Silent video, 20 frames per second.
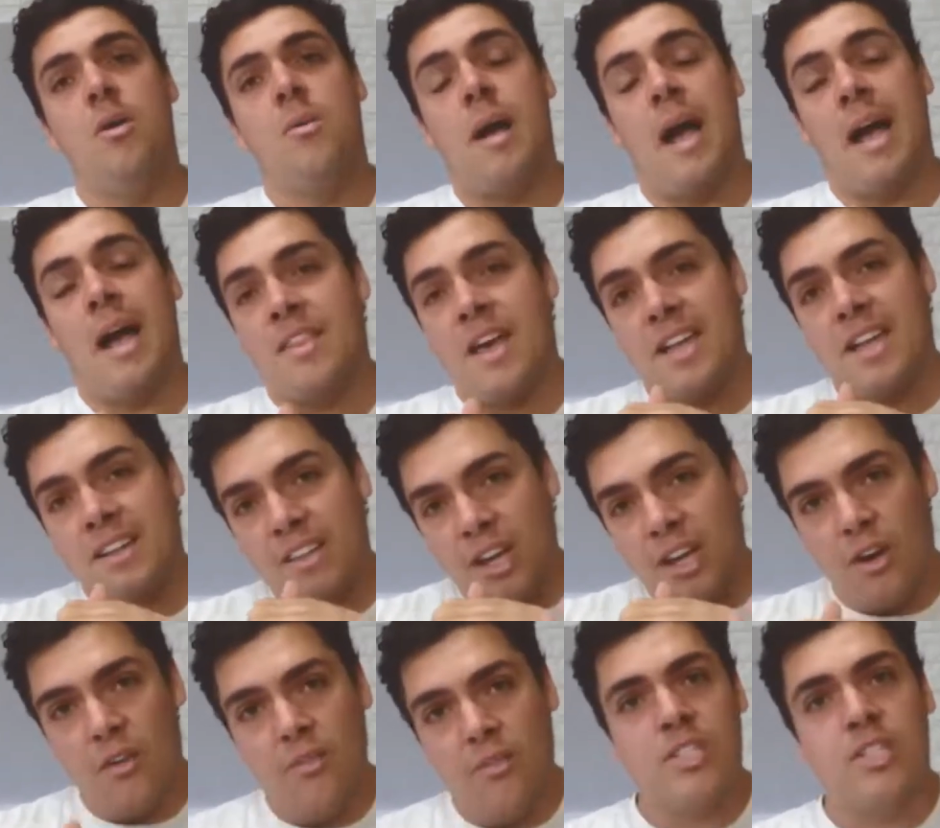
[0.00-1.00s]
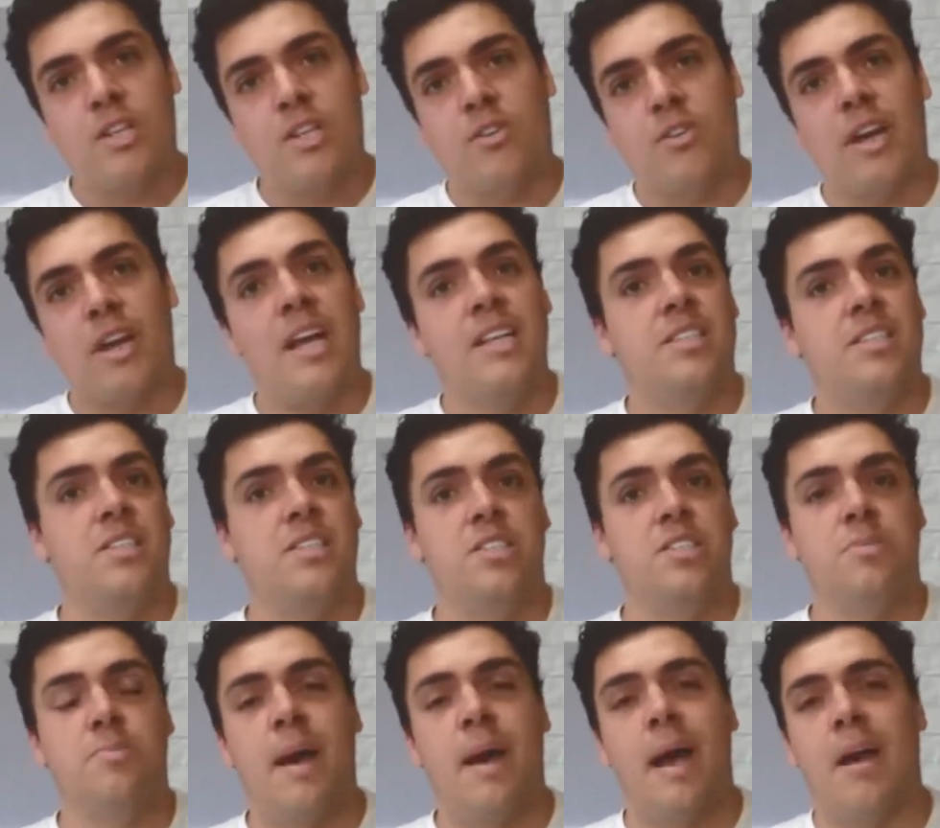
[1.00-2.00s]
and that obviously creates a
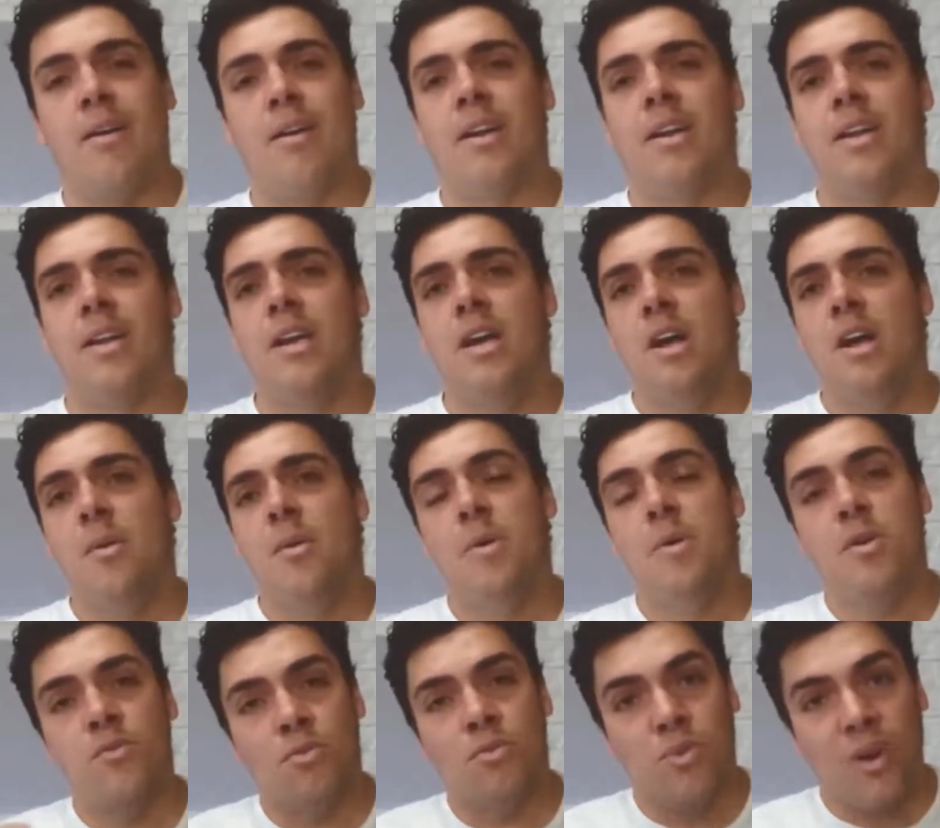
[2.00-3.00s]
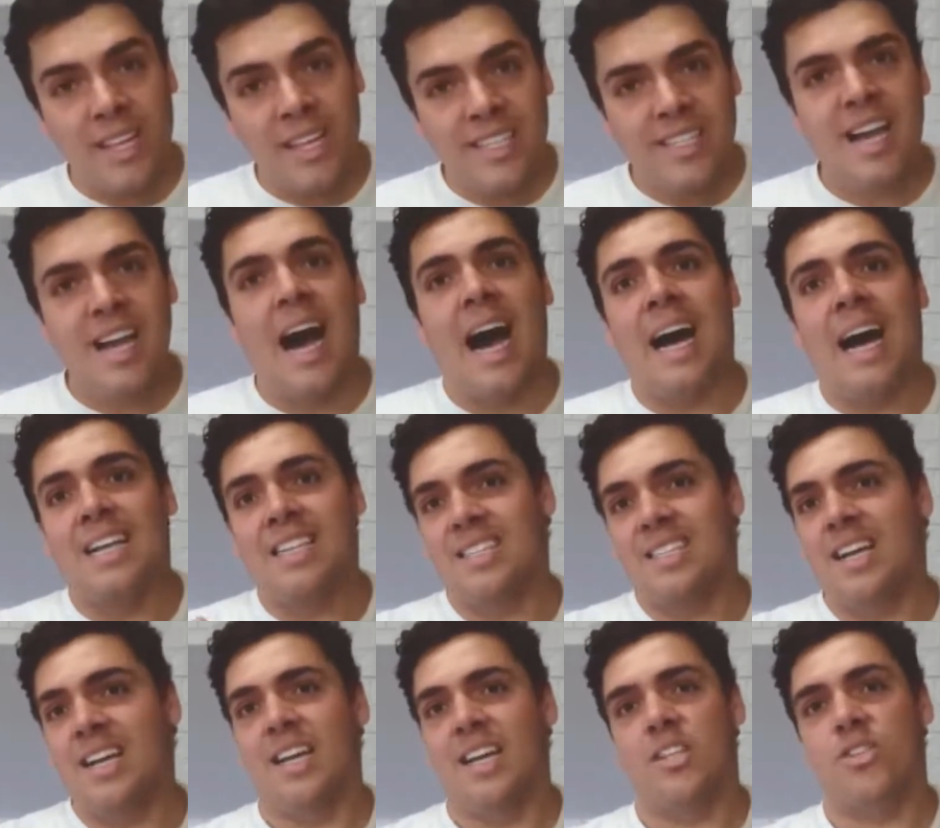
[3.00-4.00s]
disparity, but rents are
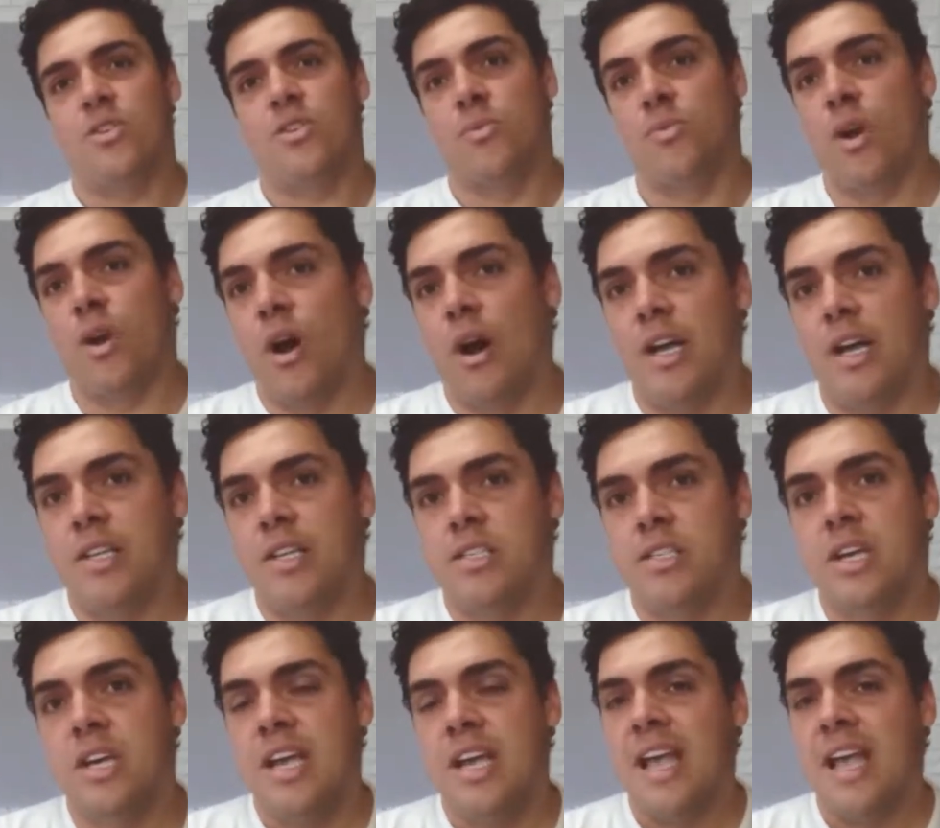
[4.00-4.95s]
starting to rise.